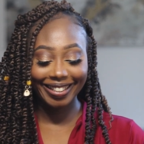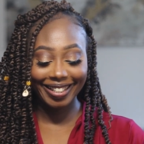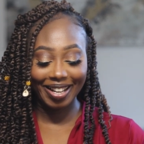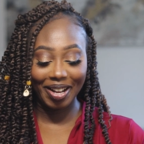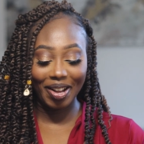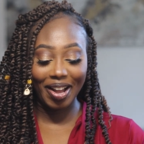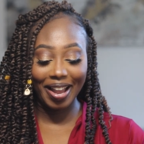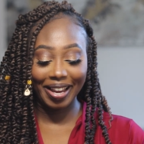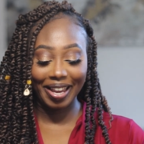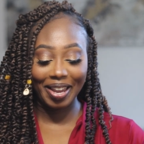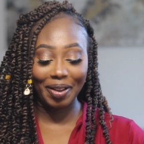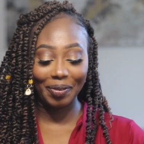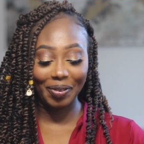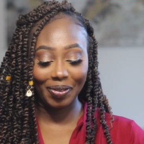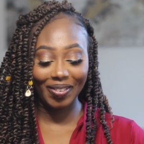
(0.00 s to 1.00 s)
Y'all, I
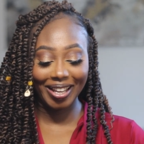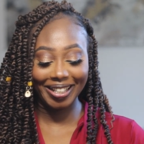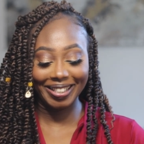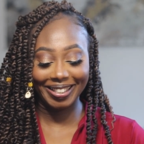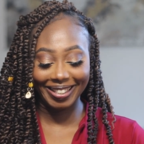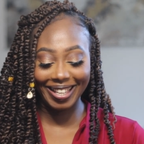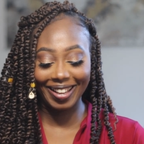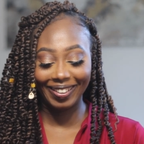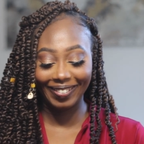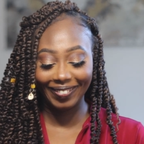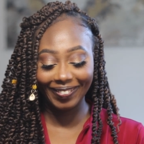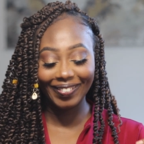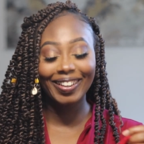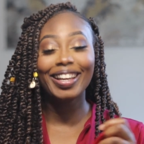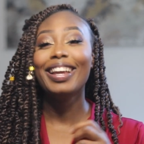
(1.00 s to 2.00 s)
can't with
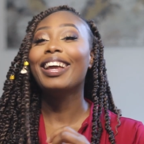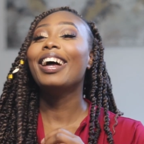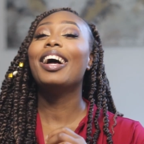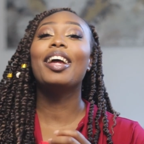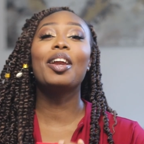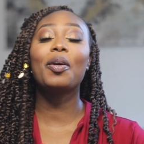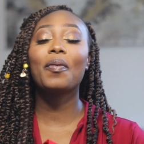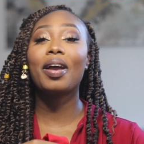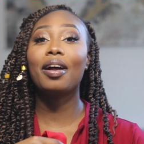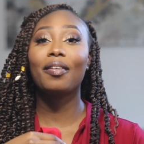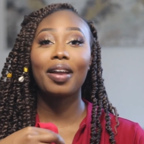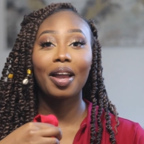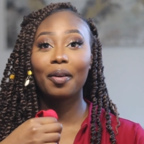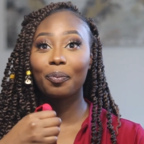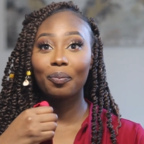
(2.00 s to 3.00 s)
myself. Anyway,
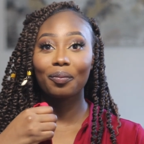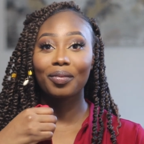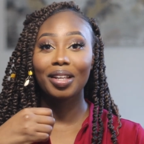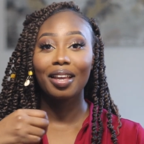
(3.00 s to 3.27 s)
okay.